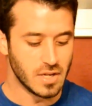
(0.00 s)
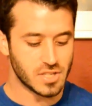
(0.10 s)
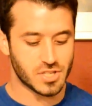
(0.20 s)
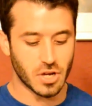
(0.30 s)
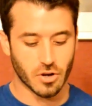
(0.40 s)

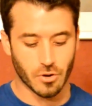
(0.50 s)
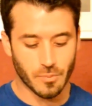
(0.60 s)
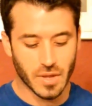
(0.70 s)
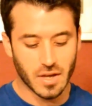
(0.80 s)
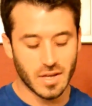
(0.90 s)
So
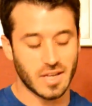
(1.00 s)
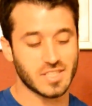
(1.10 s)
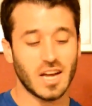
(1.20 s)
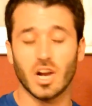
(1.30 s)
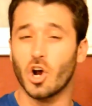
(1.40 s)
It's
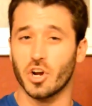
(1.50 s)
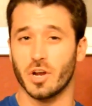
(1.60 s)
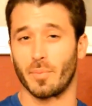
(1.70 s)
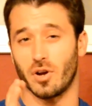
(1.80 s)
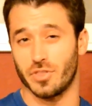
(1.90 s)
kind of hard to
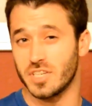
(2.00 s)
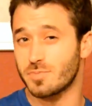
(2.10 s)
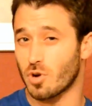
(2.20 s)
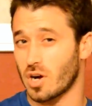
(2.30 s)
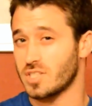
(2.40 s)
compare this
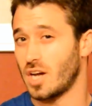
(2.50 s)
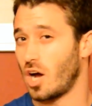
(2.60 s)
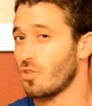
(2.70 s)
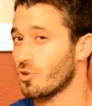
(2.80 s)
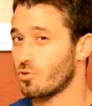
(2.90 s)
product to
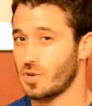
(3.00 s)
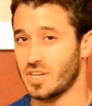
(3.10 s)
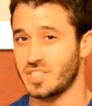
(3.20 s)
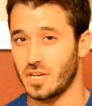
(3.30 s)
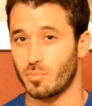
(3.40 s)
other
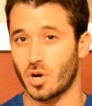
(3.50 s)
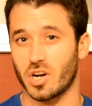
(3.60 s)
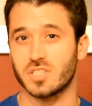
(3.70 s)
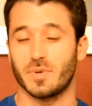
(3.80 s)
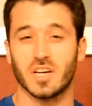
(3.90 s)
creatine
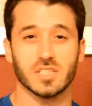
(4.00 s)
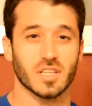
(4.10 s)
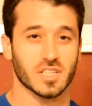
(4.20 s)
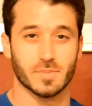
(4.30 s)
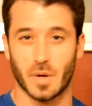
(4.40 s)
products because of
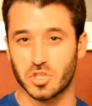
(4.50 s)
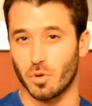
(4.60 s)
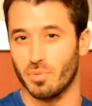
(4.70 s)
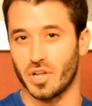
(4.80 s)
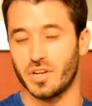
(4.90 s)
the special
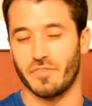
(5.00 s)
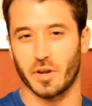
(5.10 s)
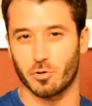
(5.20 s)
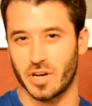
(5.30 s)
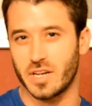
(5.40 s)
blend of
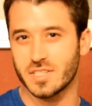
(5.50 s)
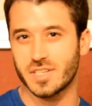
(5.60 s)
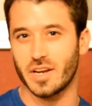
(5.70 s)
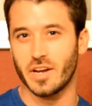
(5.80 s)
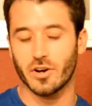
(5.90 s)
ingredients
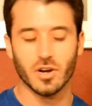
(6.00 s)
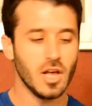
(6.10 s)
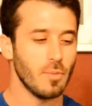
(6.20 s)
in here,